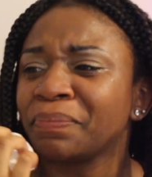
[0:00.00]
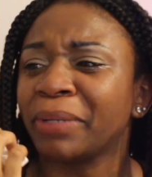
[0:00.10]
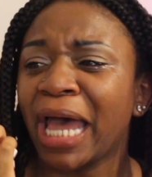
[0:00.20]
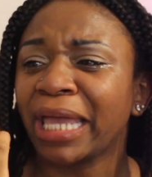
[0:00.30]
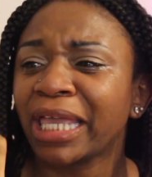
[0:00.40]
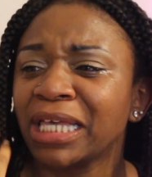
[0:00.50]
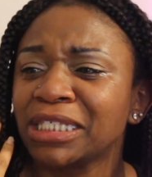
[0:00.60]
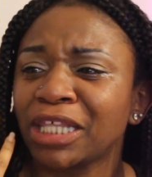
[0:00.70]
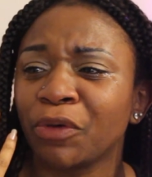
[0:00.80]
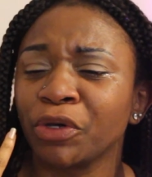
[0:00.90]
But I
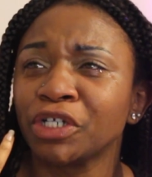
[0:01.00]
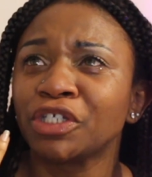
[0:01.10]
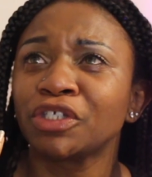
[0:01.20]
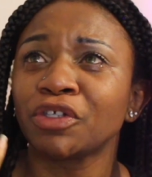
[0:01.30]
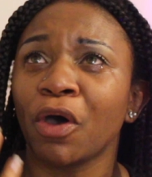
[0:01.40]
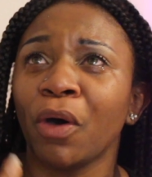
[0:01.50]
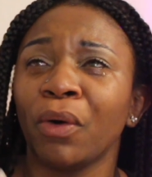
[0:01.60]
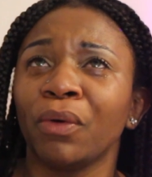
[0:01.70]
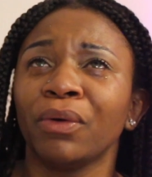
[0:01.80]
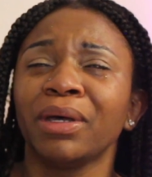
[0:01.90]
guess they were
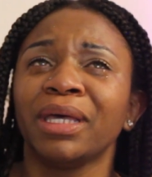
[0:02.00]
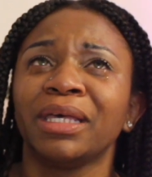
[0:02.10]
so